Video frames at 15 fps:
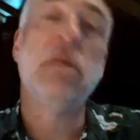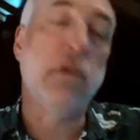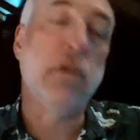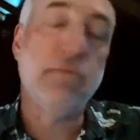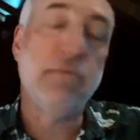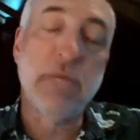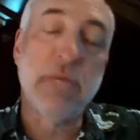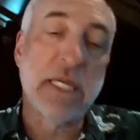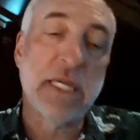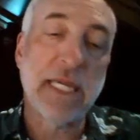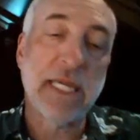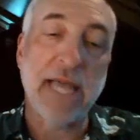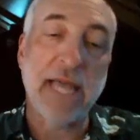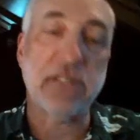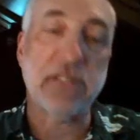We
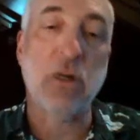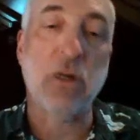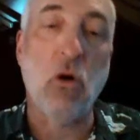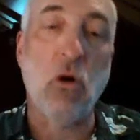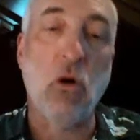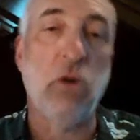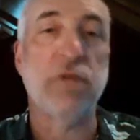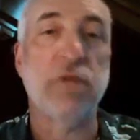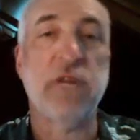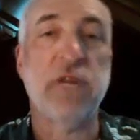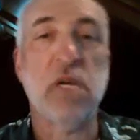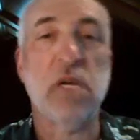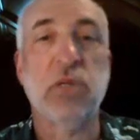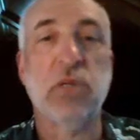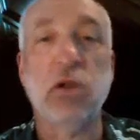guess at all
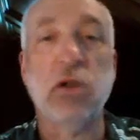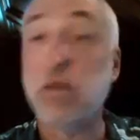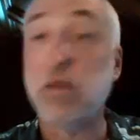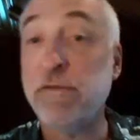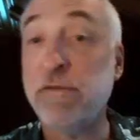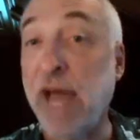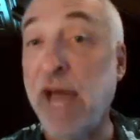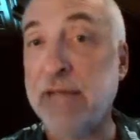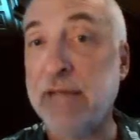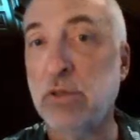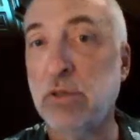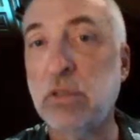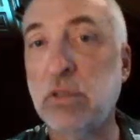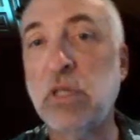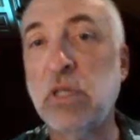the variables, all the
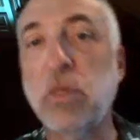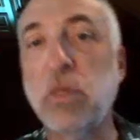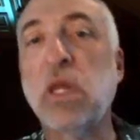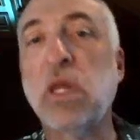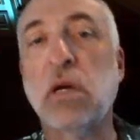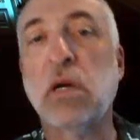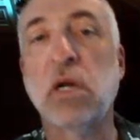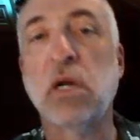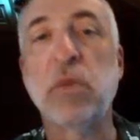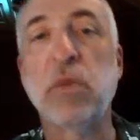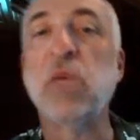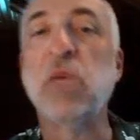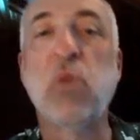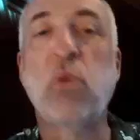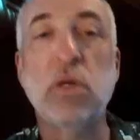factors that we think are
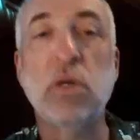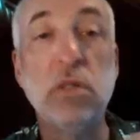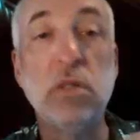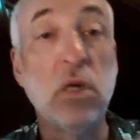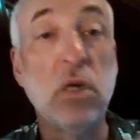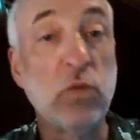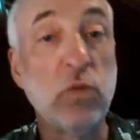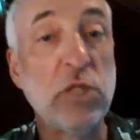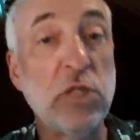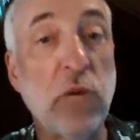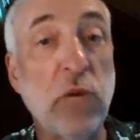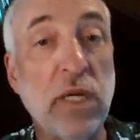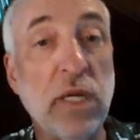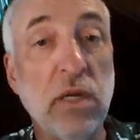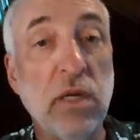going to be important.
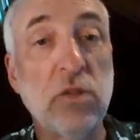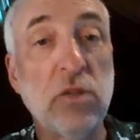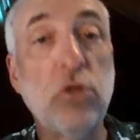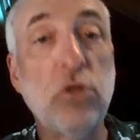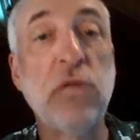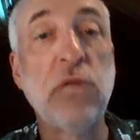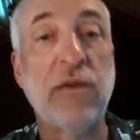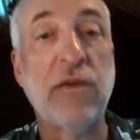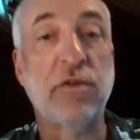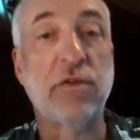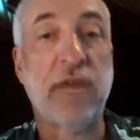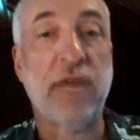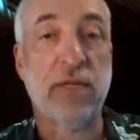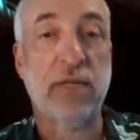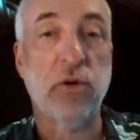We do a
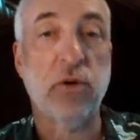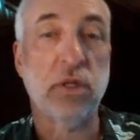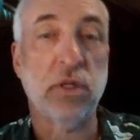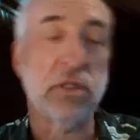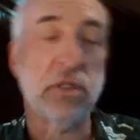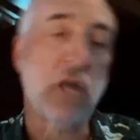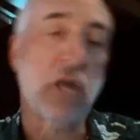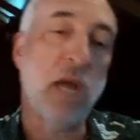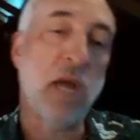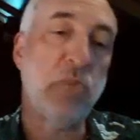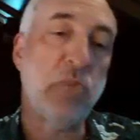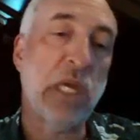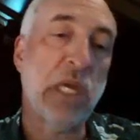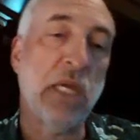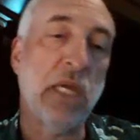two-level factorial
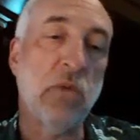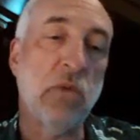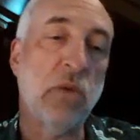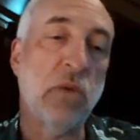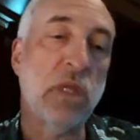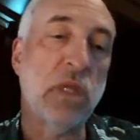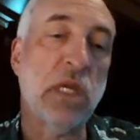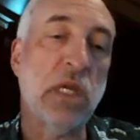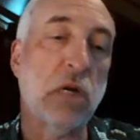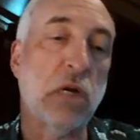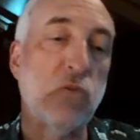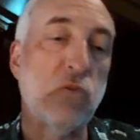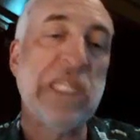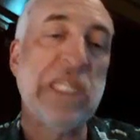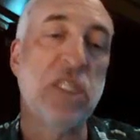design, picking what we
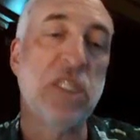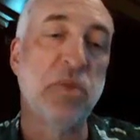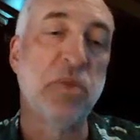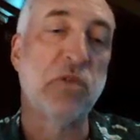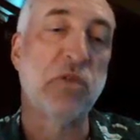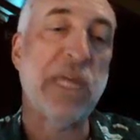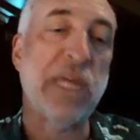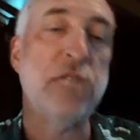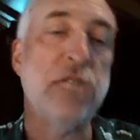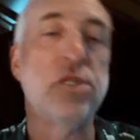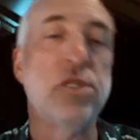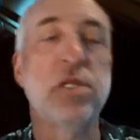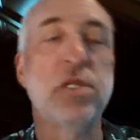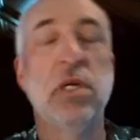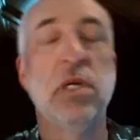think are reasonable
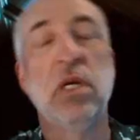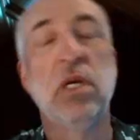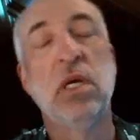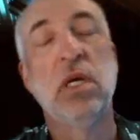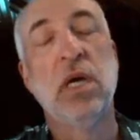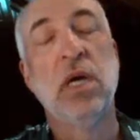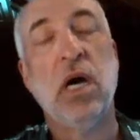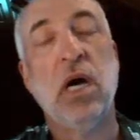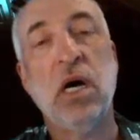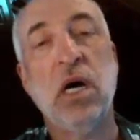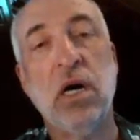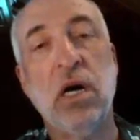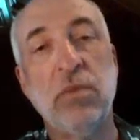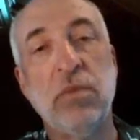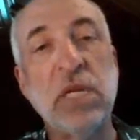ranges,
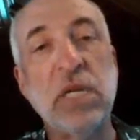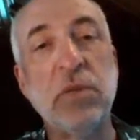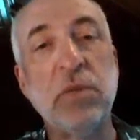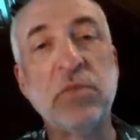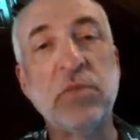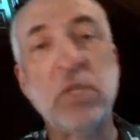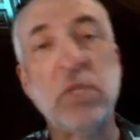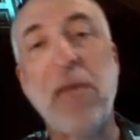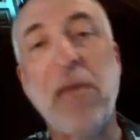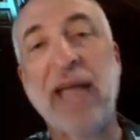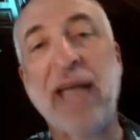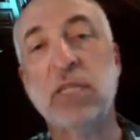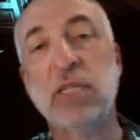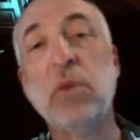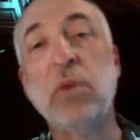minimums
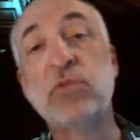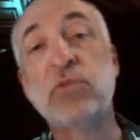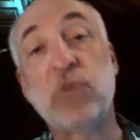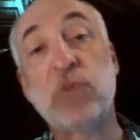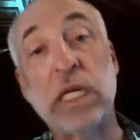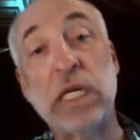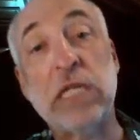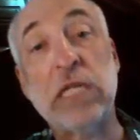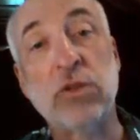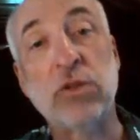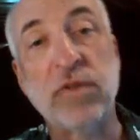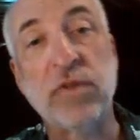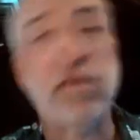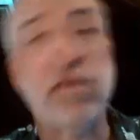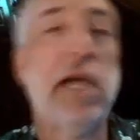and maximums for
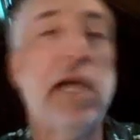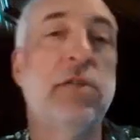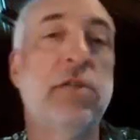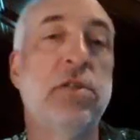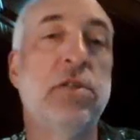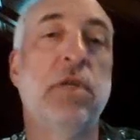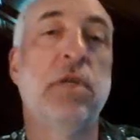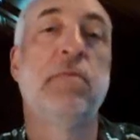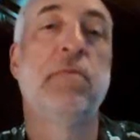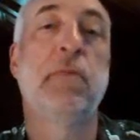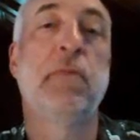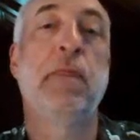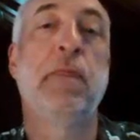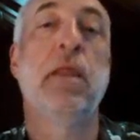each of the factors.